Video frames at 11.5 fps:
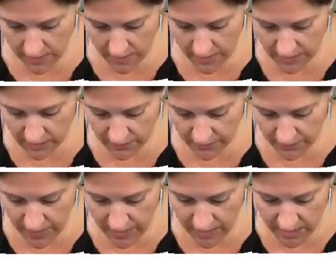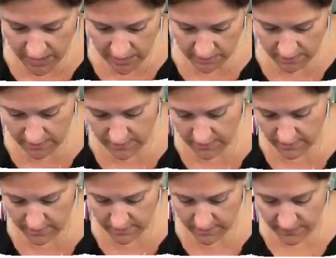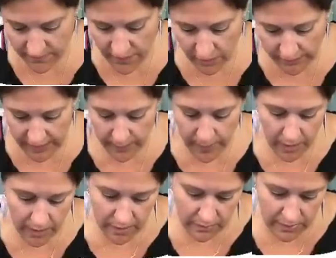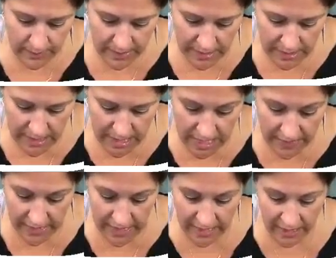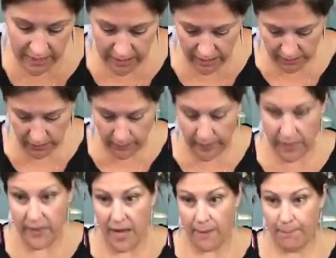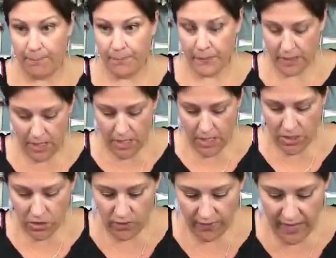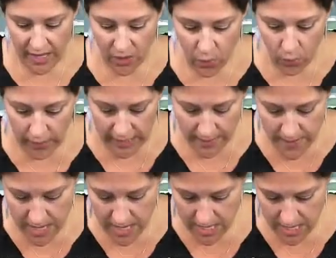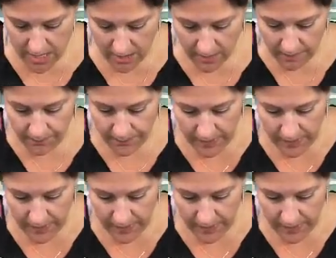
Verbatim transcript: this fun falling apart ribbon, and then a little bit of that. So I've got quite a bit here.